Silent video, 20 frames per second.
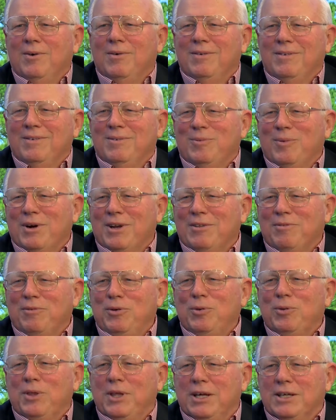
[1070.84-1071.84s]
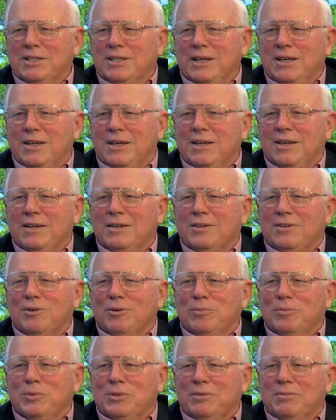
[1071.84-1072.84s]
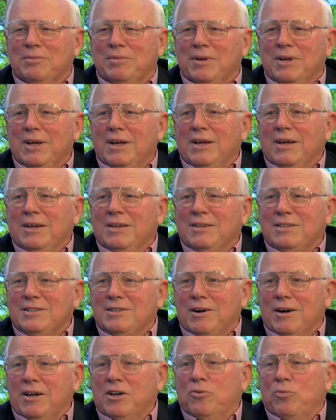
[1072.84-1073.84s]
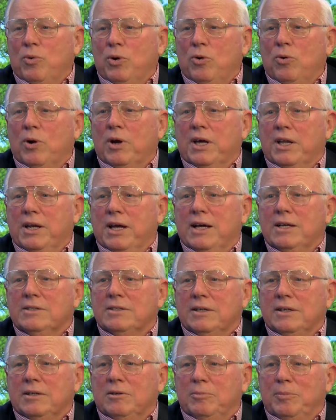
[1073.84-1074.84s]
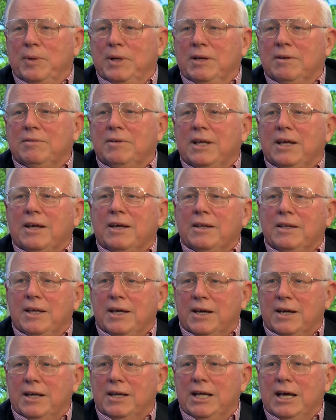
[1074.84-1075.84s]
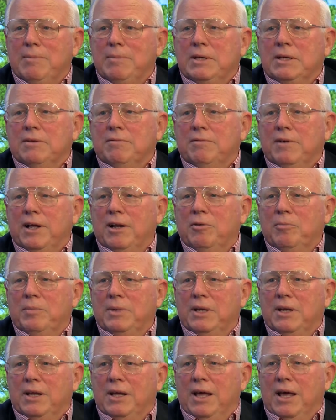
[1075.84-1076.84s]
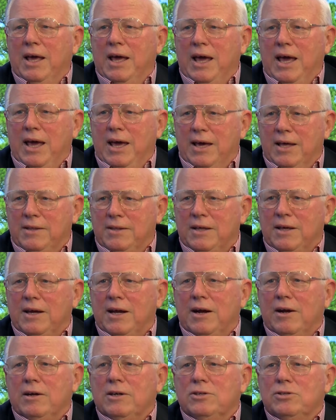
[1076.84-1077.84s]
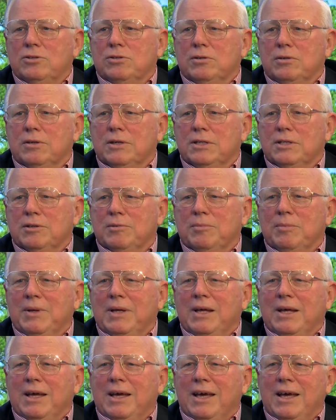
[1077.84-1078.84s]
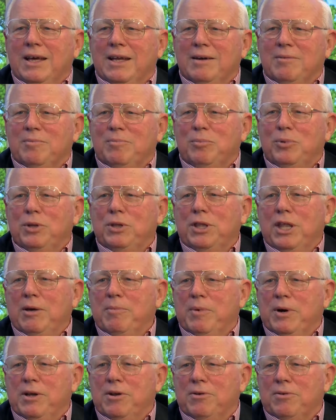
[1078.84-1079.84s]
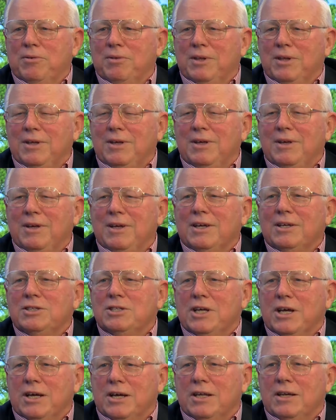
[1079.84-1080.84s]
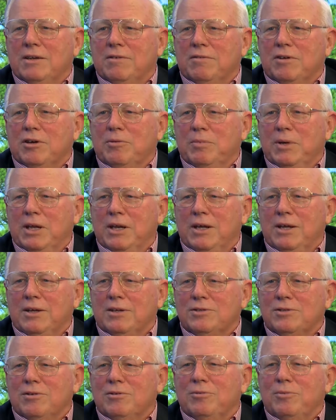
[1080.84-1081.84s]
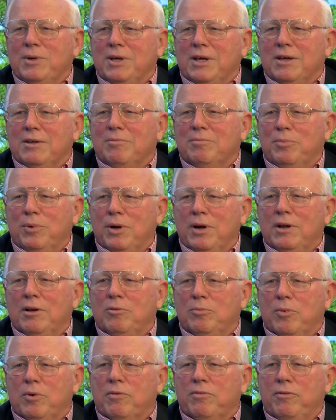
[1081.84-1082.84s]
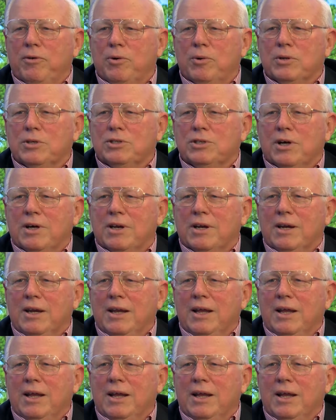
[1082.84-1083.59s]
one of the few things I did in terms of starting to reorganize a little bit, of taking the economic development and the heritage tourism and put them under the executive committee so that we can put a little more focus on it,